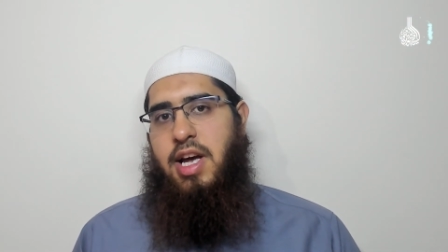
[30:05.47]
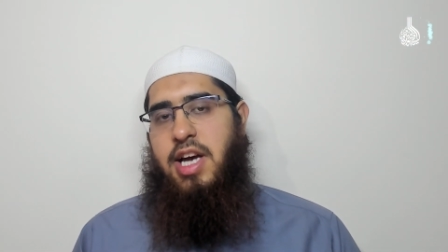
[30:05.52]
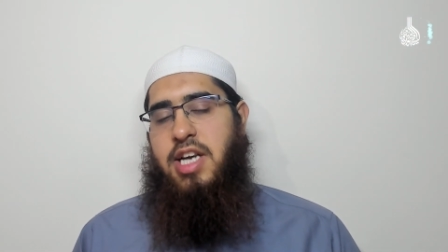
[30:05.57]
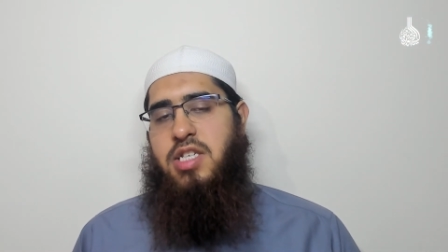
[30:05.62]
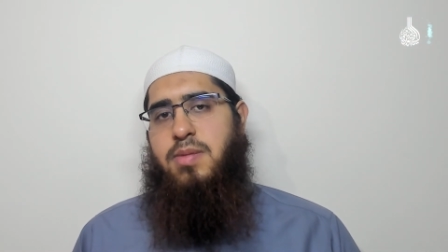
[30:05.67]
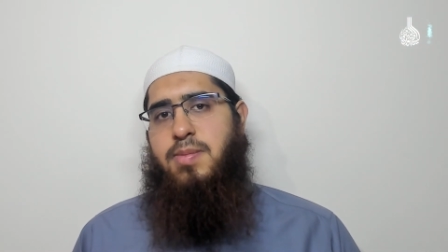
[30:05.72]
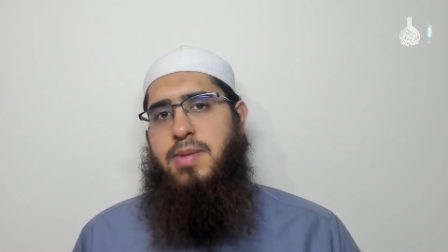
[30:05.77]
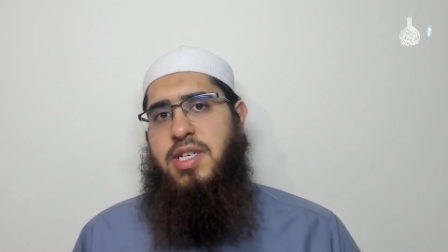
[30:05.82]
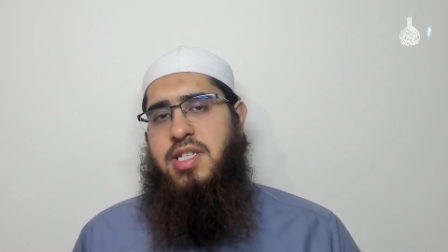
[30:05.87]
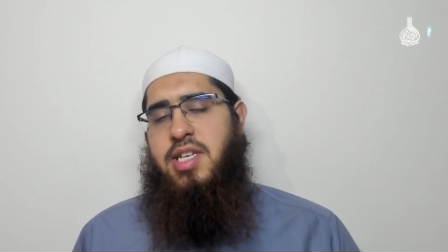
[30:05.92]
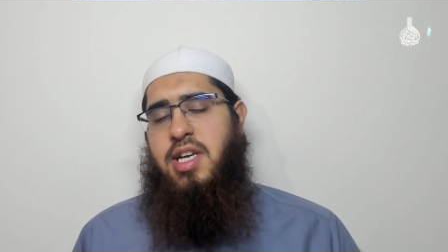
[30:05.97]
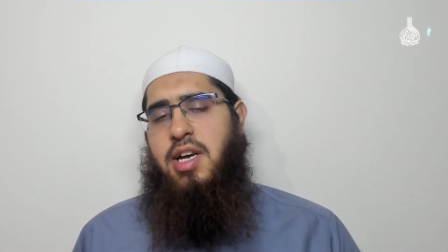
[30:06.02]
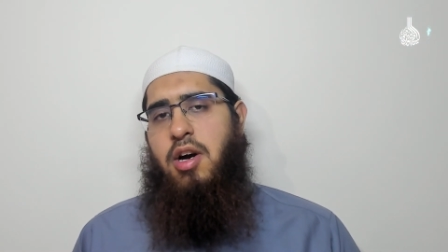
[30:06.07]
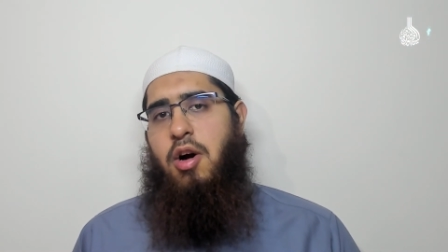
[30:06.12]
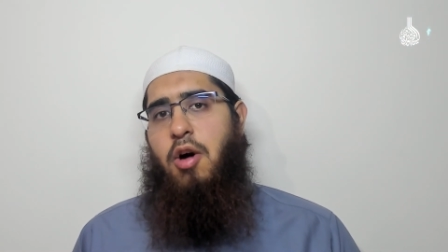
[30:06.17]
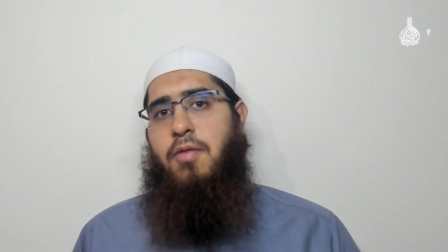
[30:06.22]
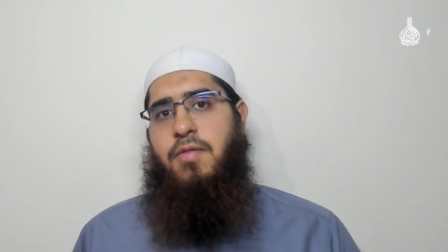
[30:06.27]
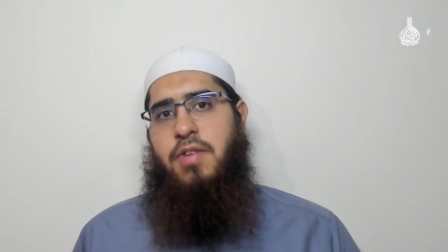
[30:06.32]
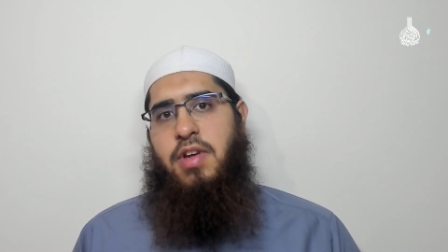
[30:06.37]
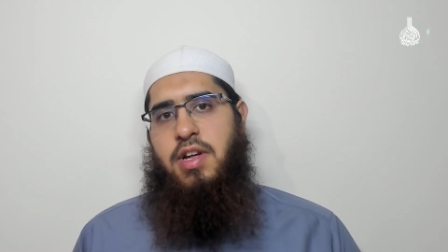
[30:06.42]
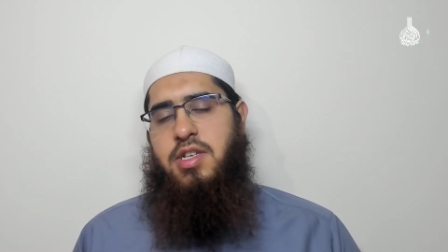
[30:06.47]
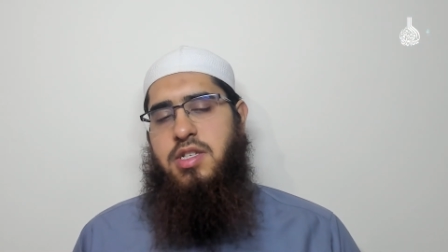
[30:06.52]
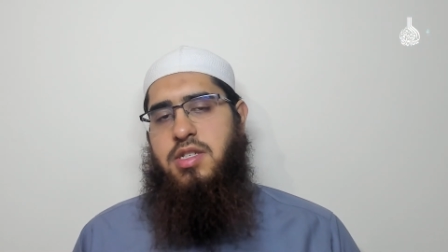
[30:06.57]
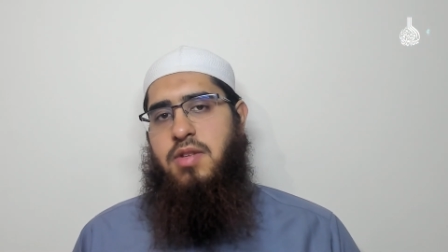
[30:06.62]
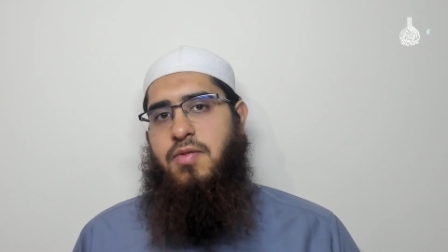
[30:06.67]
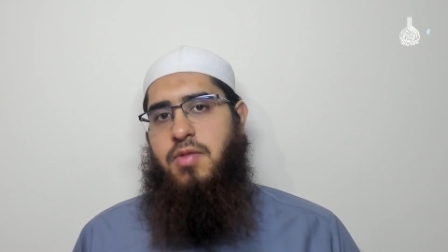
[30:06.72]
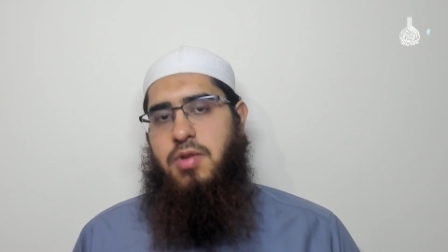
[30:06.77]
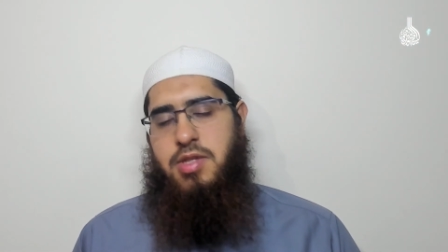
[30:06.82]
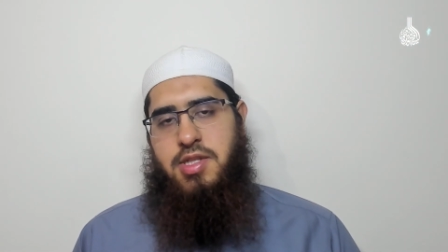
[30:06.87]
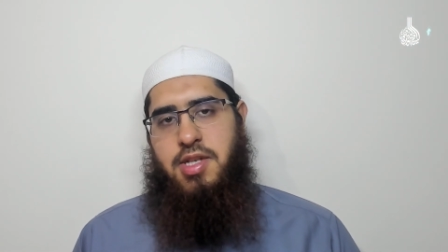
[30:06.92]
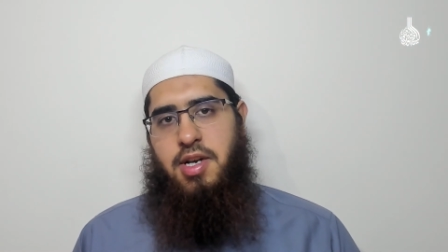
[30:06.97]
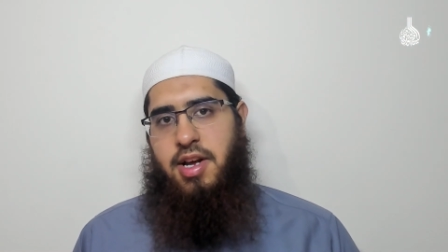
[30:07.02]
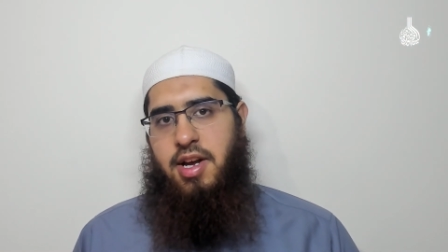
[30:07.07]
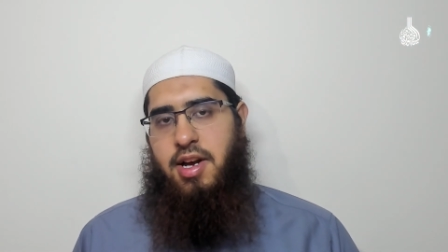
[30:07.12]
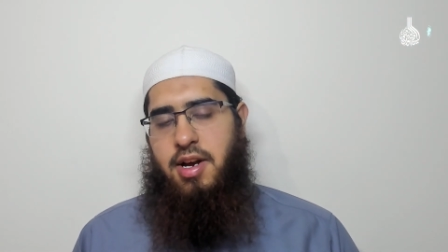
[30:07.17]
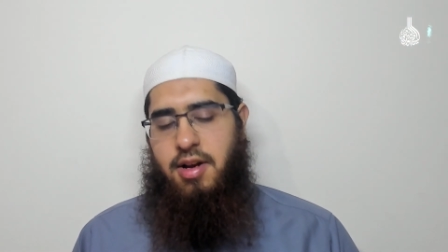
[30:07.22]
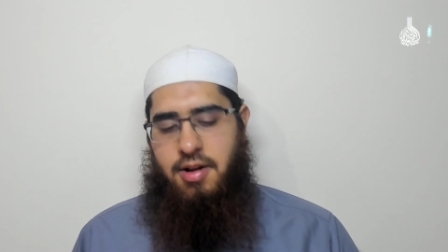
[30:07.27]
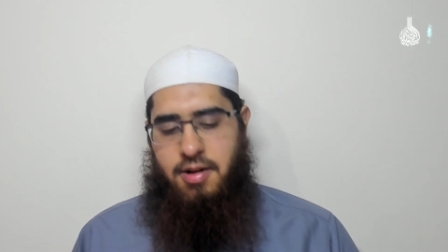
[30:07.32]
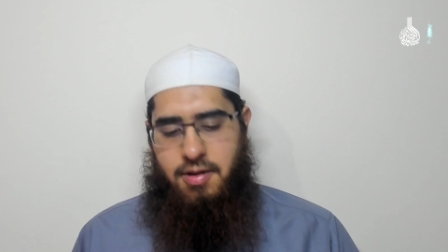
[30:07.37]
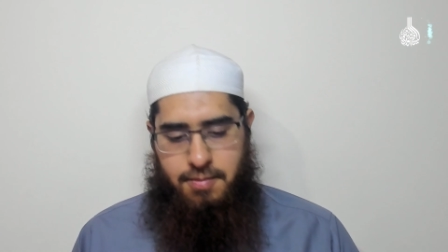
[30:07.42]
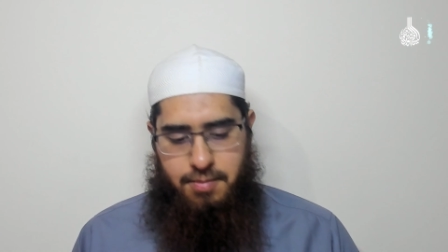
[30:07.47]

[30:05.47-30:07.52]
Explicit, obvious for sarih.